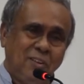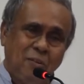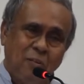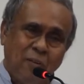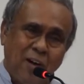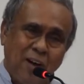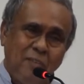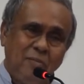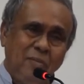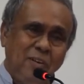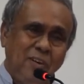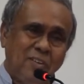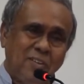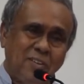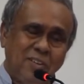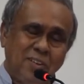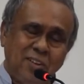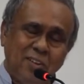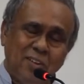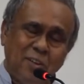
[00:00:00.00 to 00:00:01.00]
or one
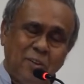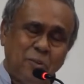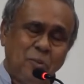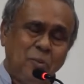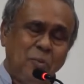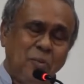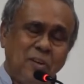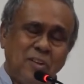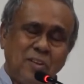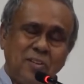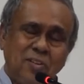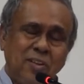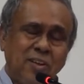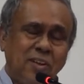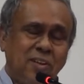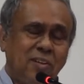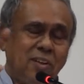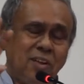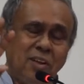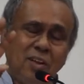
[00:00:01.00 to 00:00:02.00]
velocity or two
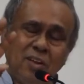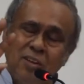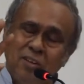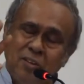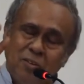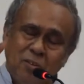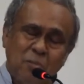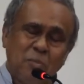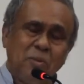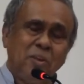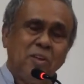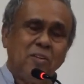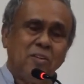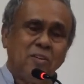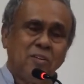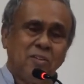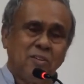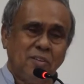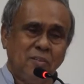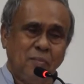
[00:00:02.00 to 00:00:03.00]
velocities, nobody knows.